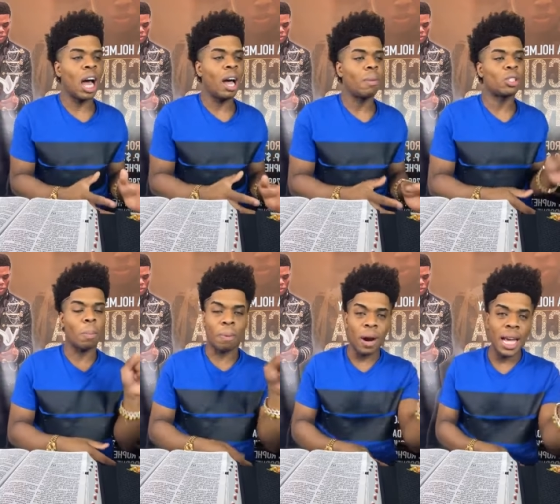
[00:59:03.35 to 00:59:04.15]
times
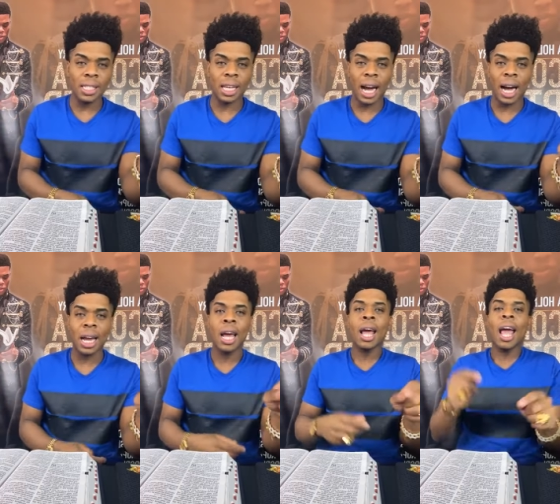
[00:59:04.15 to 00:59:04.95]
to praise
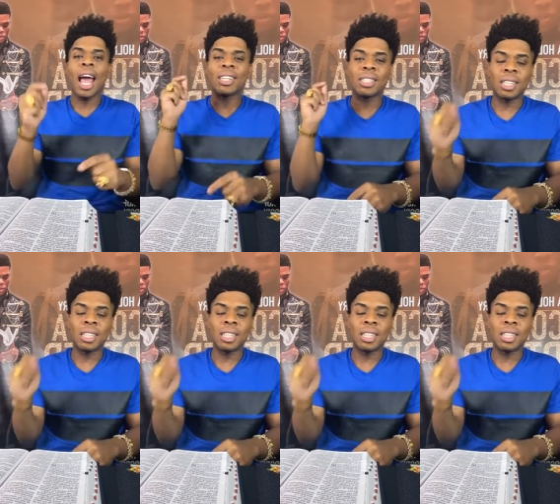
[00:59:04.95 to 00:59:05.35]
God and